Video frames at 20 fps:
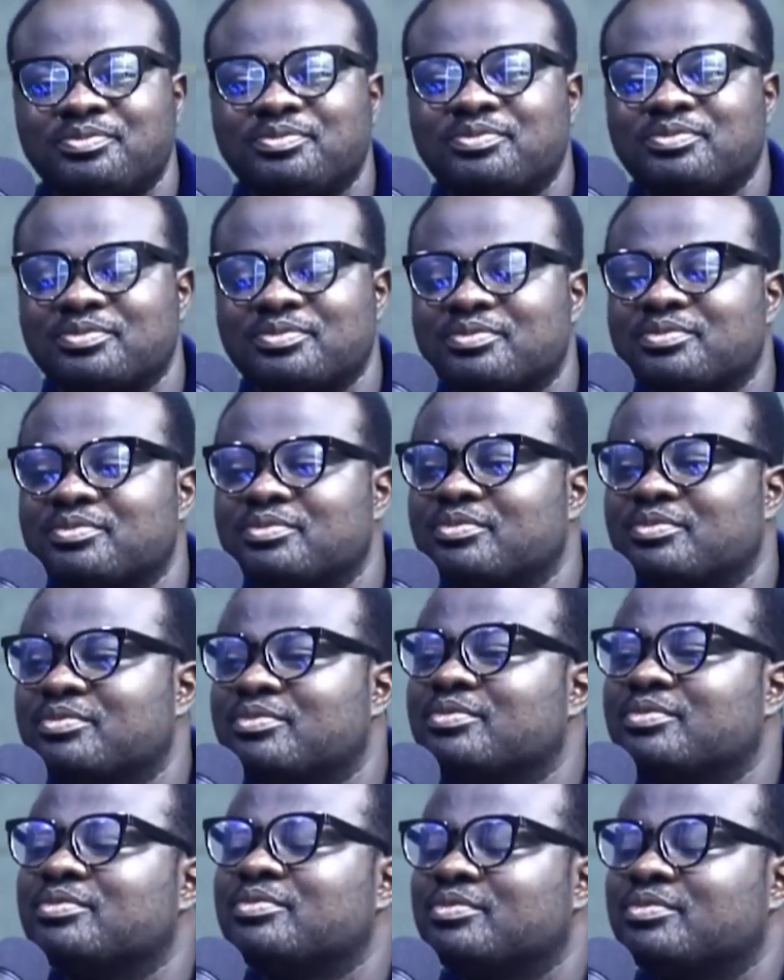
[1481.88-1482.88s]

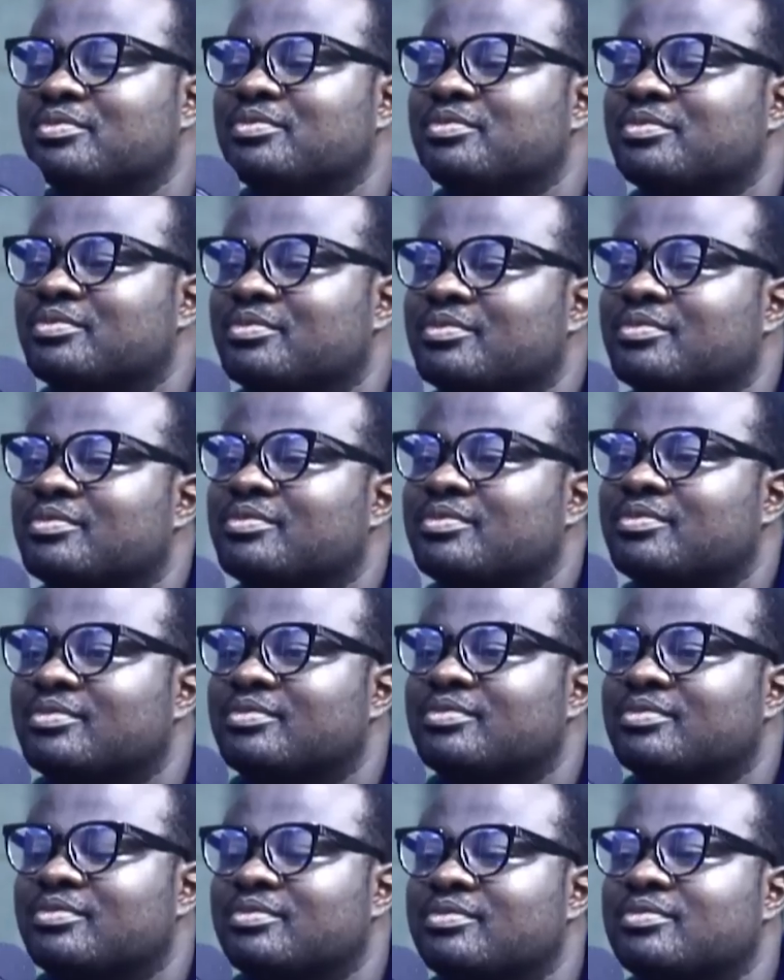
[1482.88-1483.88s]

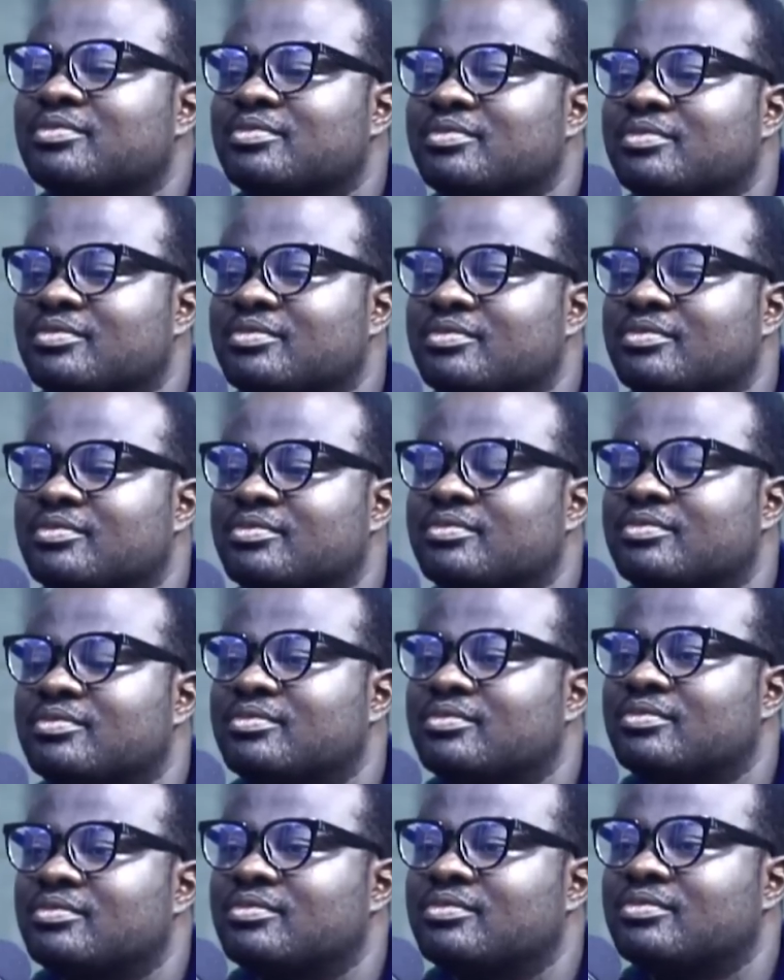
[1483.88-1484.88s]

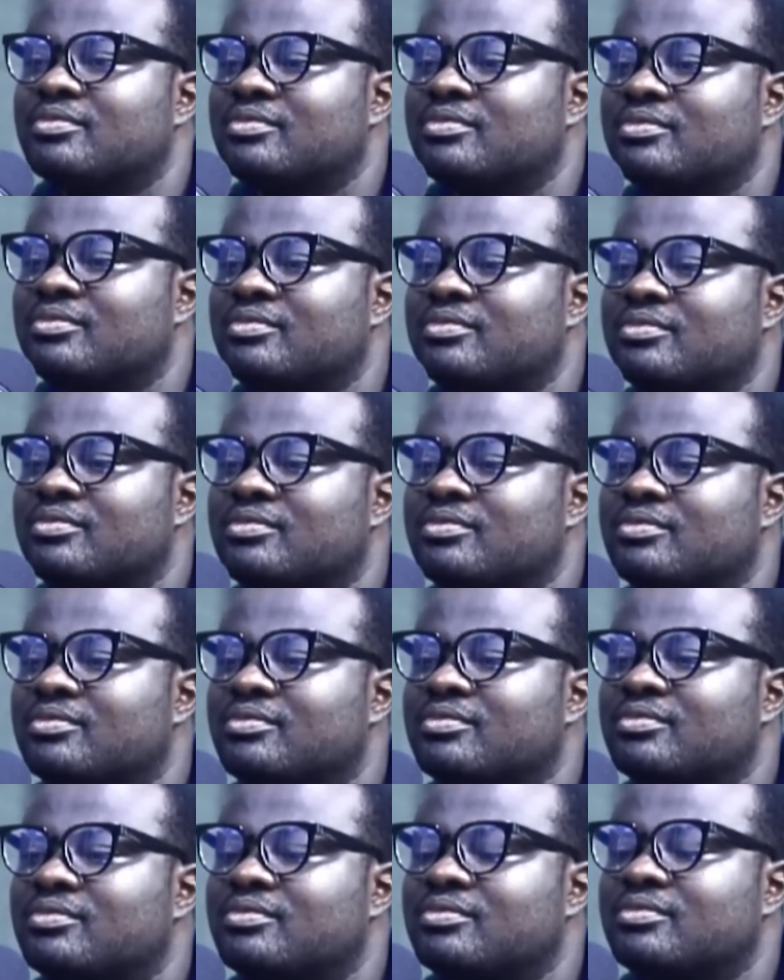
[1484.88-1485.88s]

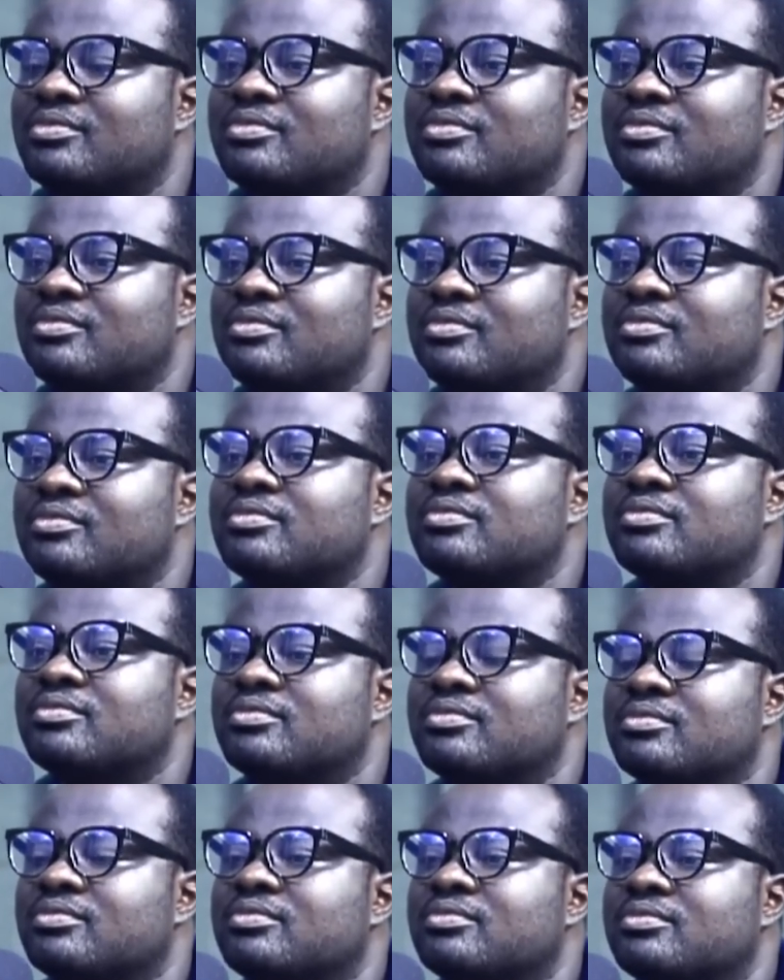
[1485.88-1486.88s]

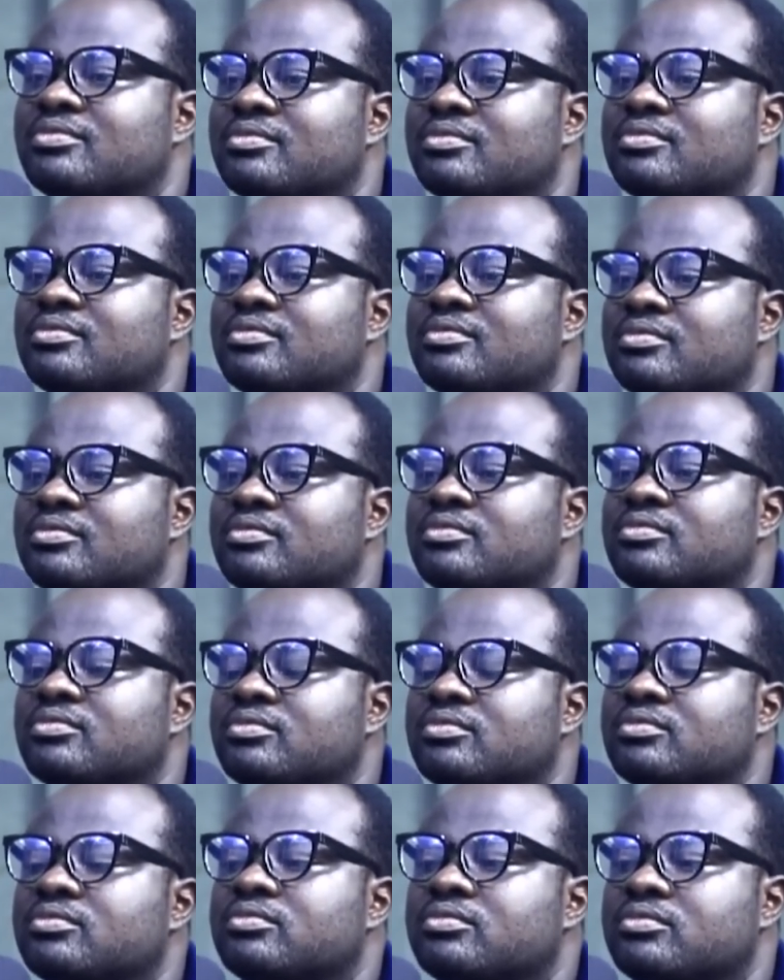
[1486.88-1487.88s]

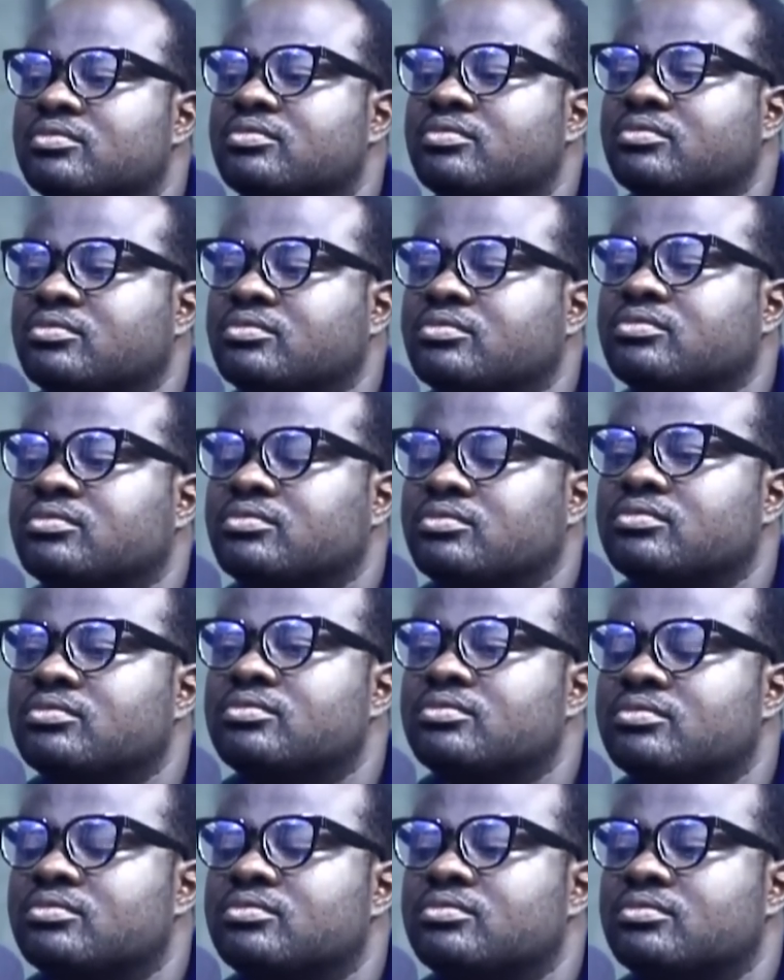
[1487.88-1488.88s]

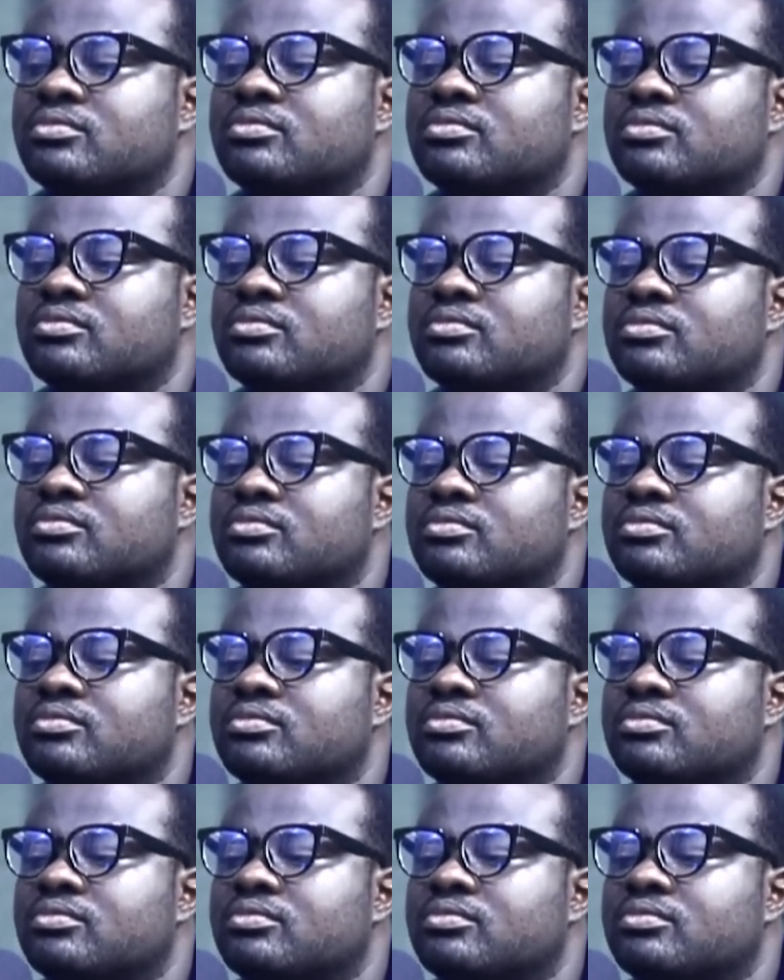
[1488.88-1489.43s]
No words are spoken by the person on screen.